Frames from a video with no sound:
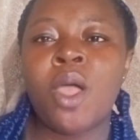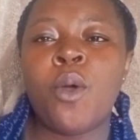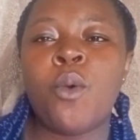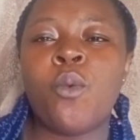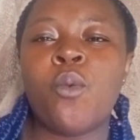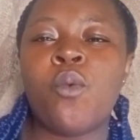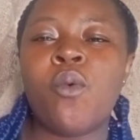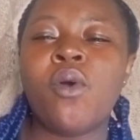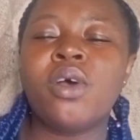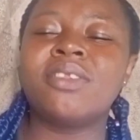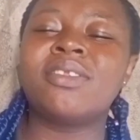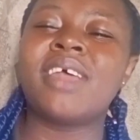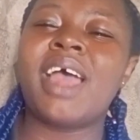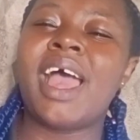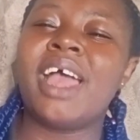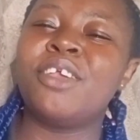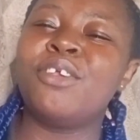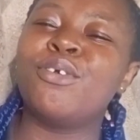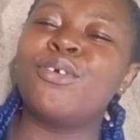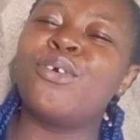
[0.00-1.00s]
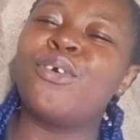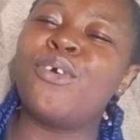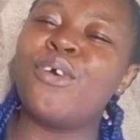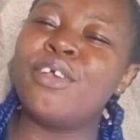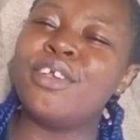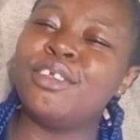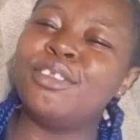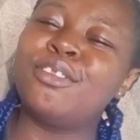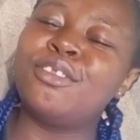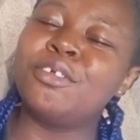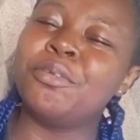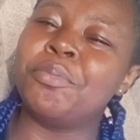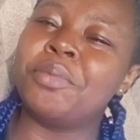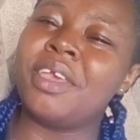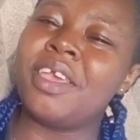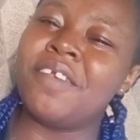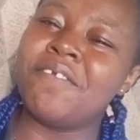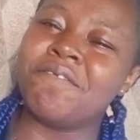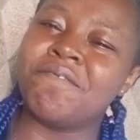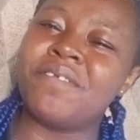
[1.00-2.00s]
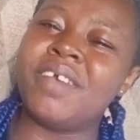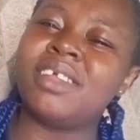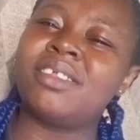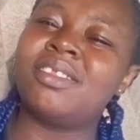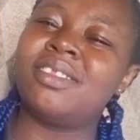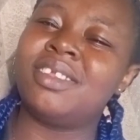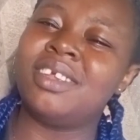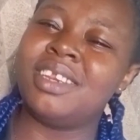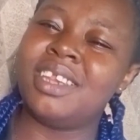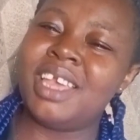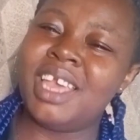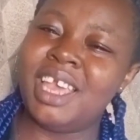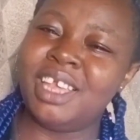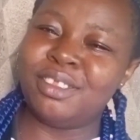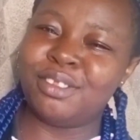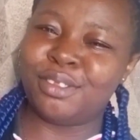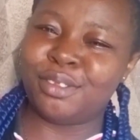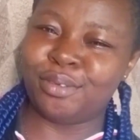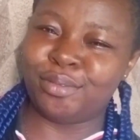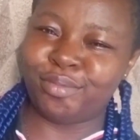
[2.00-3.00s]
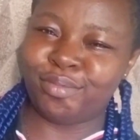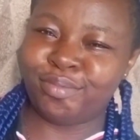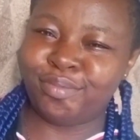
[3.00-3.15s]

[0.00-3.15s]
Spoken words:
What are you going to be investing into?